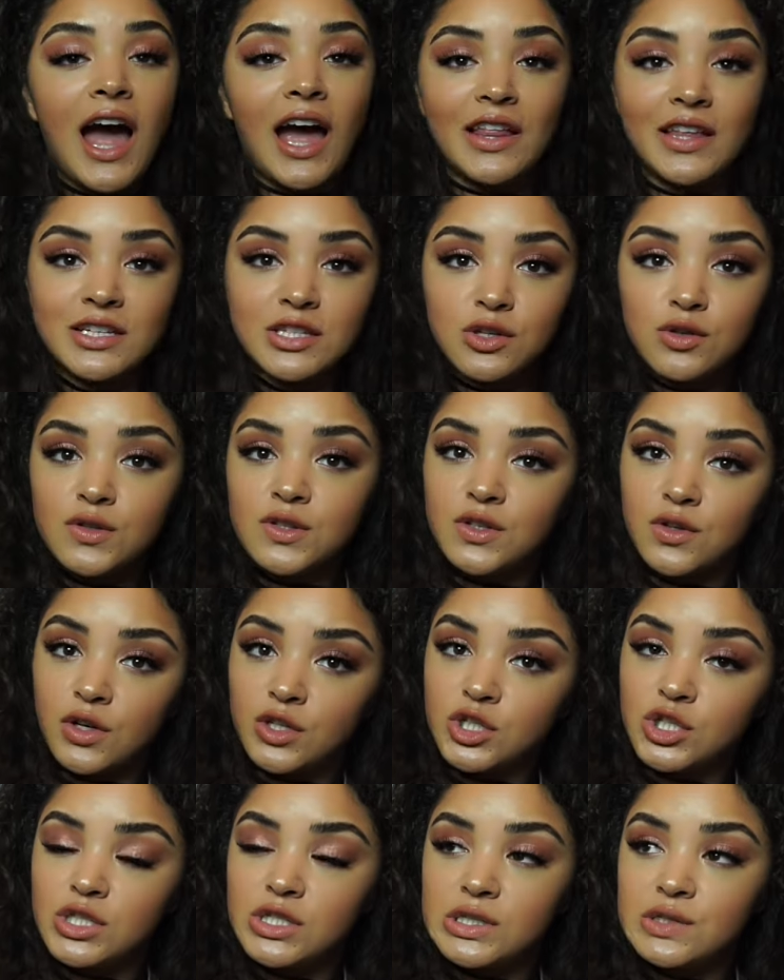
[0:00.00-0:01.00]
I like to use
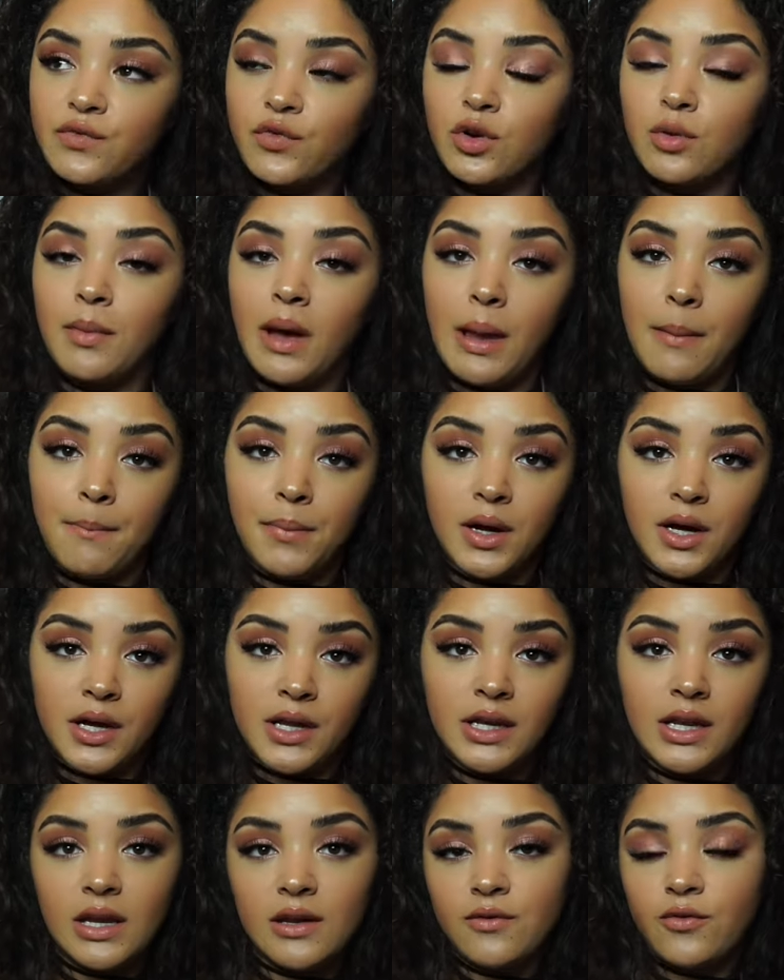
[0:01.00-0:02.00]
scrunchies for my
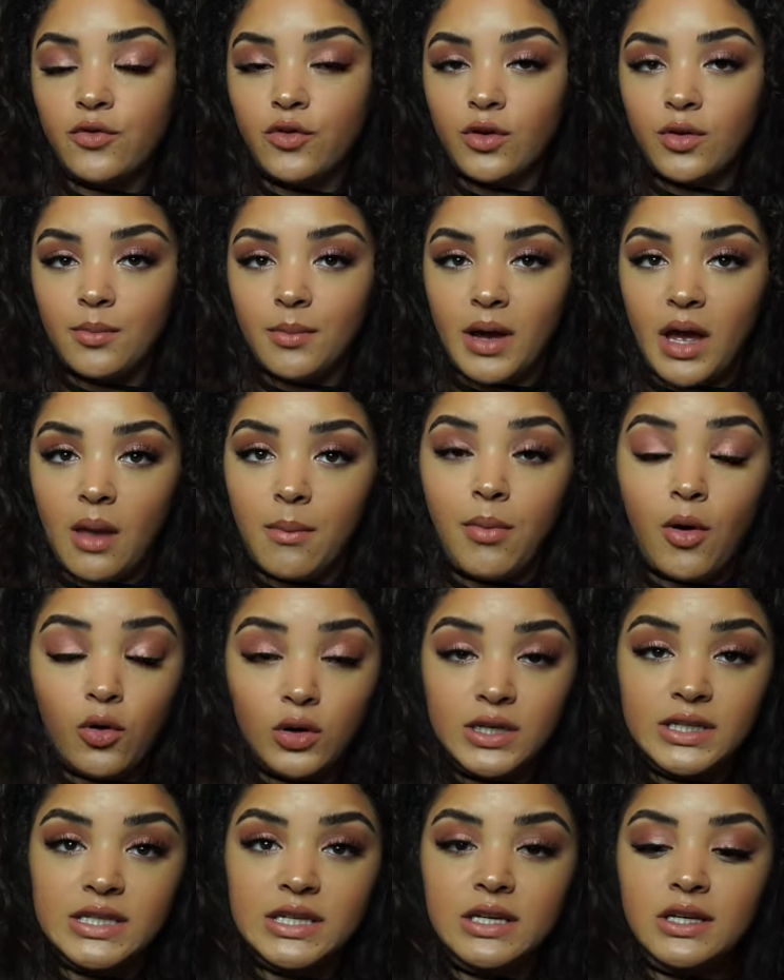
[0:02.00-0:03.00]
bun and for my
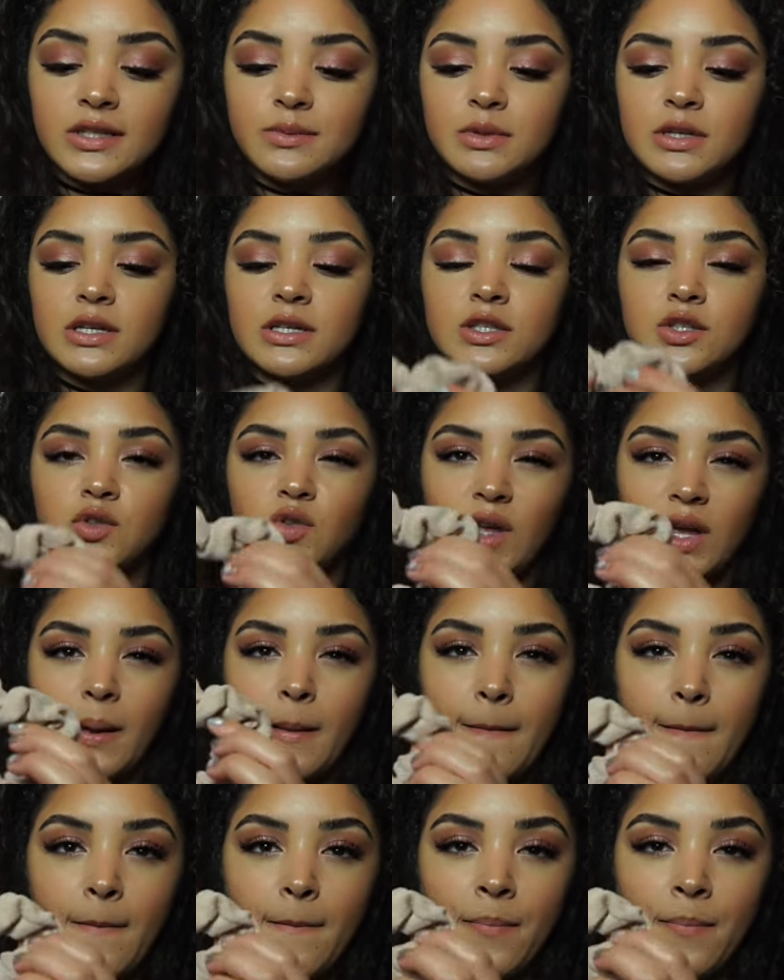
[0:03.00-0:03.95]
ponytails because they're like,